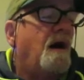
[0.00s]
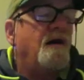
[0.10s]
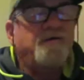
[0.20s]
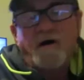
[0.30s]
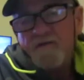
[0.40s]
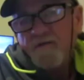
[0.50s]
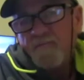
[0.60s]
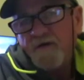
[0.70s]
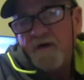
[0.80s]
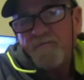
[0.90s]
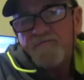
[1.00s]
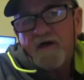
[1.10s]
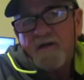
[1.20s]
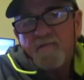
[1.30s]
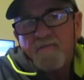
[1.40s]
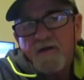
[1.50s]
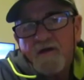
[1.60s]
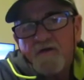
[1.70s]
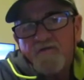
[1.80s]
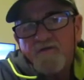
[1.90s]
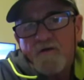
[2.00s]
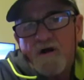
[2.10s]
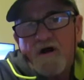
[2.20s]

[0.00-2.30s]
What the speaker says: I thought they'll be upset because their